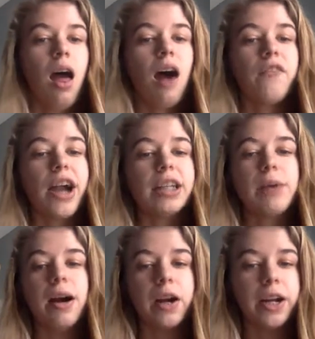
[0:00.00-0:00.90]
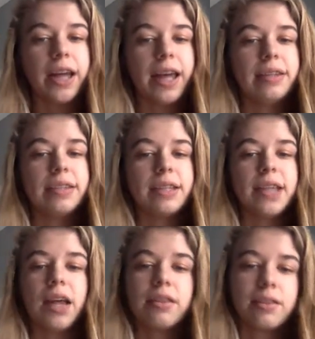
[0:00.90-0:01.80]
A fact about hurricanes is
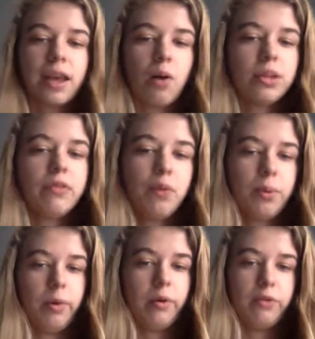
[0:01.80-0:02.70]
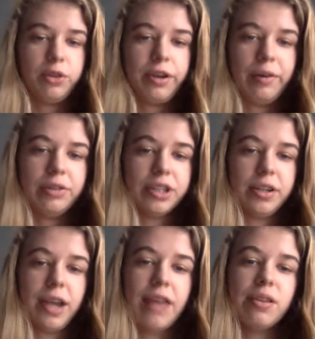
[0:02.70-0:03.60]
that they only form over the
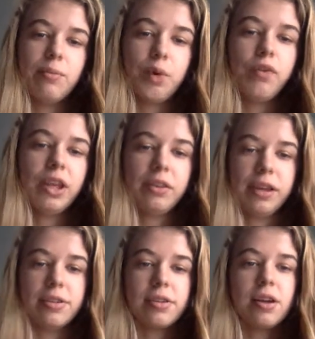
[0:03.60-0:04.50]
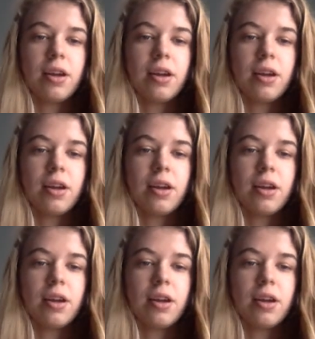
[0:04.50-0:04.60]
ocean and then move inland,